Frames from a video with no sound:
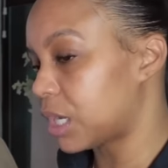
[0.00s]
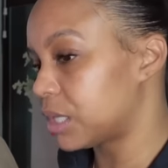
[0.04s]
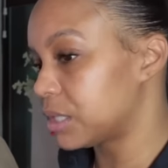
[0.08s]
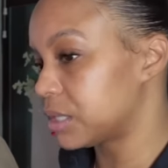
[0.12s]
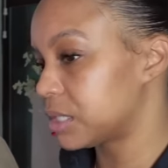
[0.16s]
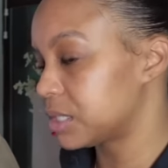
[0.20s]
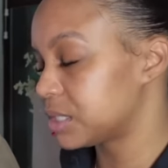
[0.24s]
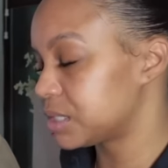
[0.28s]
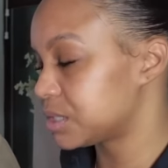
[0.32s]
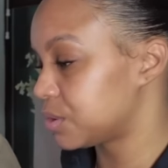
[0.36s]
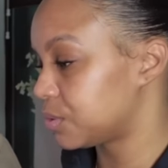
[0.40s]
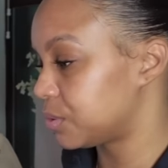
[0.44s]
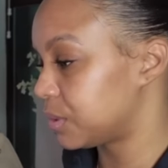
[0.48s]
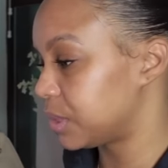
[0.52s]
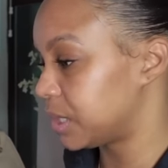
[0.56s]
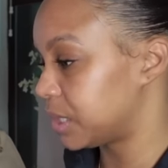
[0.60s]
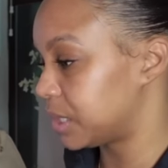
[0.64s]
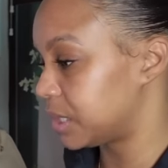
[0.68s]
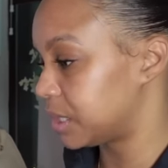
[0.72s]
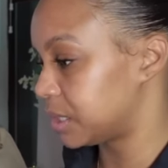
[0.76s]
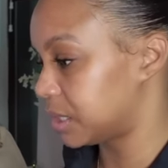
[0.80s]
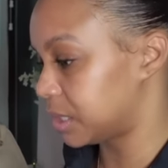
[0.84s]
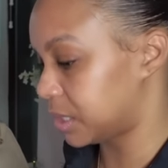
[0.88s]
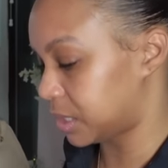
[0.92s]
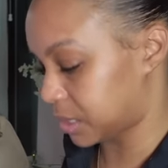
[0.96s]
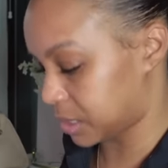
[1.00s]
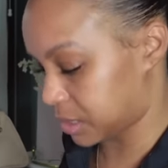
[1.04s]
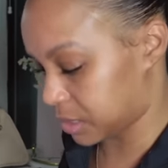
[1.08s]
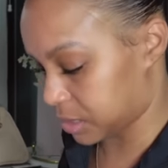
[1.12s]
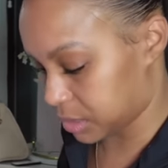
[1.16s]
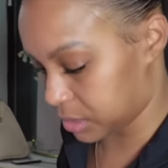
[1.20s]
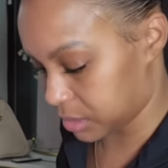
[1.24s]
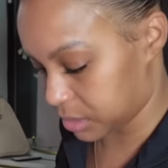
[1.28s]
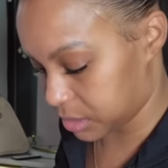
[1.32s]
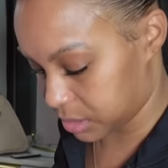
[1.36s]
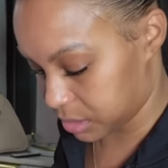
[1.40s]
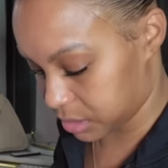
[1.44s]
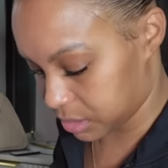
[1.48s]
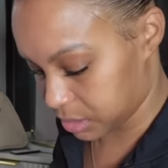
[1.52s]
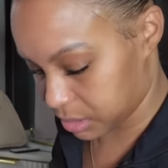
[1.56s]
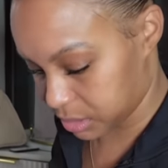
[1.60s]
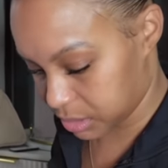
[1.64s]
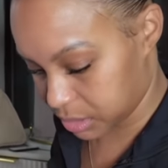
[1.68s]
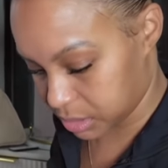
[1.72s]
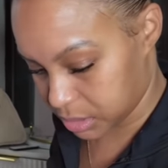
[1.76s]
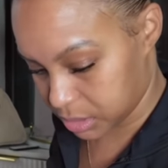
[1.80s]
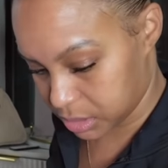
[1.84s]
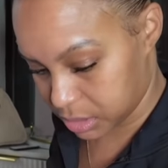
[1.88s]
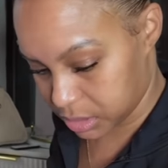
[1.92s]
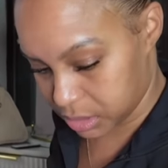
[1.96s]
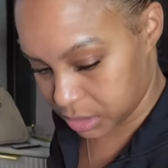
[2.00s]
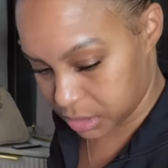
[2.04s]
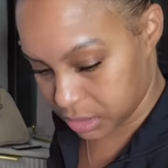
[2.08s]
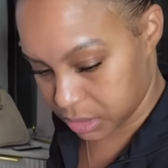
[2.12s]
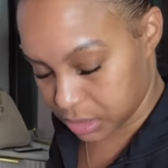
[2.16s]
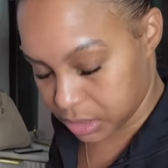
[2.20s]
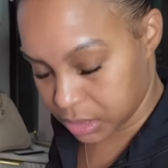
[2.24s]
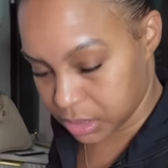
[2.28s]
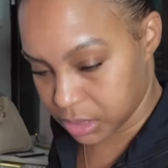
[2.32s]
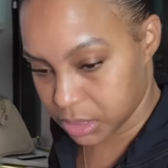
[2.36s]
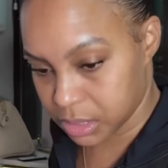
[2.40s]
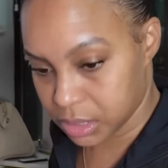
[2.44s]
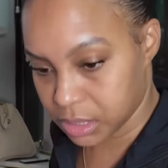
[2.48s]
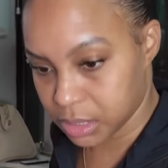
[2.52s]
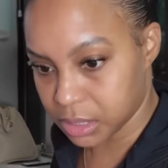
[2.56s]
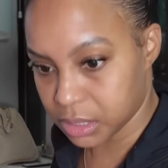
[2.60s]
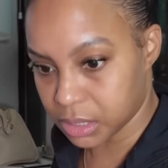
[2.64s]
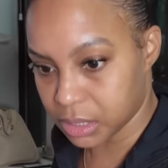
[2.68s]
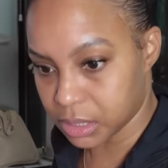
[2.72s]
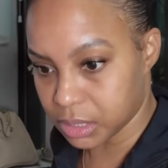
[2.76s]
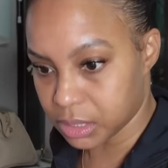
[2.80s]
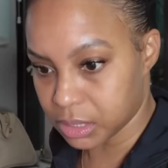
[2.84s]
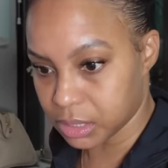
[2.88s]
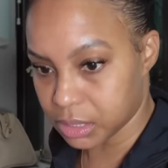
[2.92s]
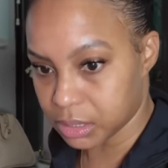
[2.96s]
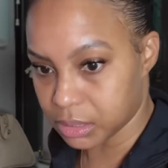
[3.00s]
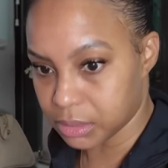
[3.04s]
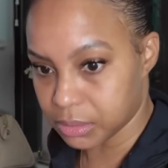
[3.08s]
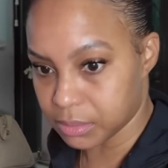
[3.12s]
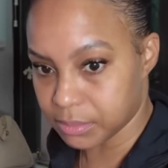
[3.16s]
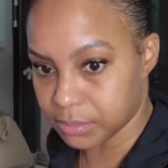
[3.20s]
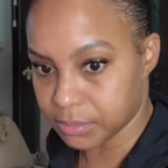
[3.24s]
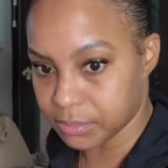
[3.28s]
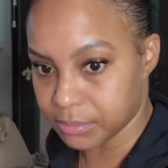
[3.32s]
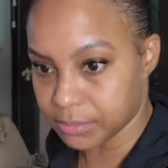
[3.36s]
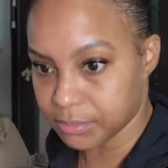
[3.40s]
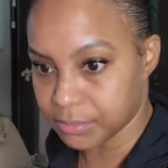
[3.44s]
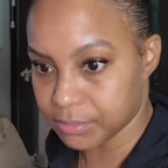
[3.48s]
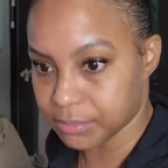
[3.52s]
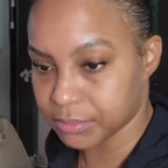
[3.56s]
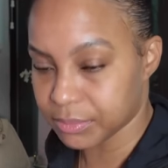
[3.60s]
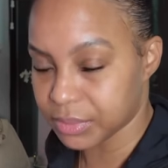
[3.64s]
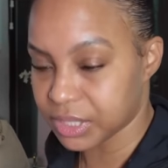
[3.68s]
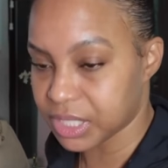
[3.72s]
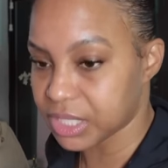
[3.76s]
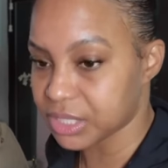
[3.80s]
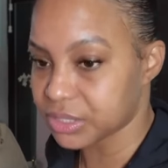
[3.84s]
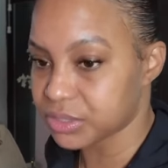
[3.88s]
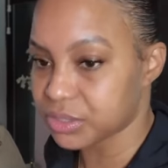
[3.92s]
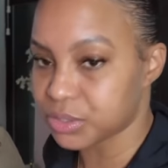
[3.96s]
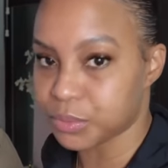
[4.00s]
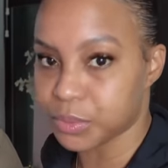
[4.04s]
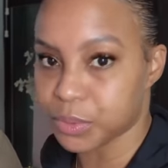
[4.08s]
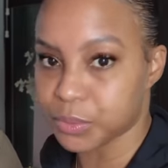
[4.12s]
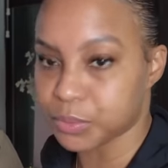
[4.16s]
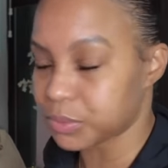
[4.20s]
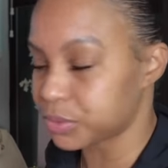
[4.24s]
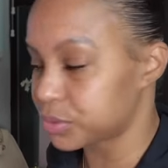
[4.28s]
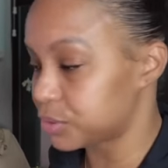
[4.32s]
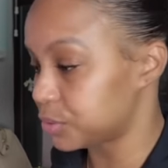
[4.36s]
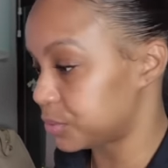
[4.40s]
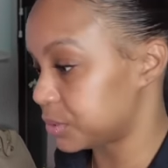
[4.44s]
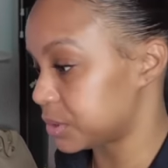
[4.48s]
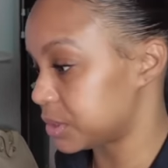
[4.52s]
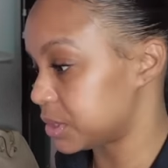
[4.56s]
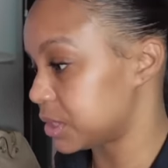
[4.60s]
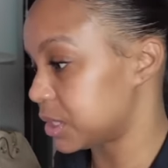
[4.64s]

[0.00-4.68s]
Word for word: let's go ahead and um, get into what we're doing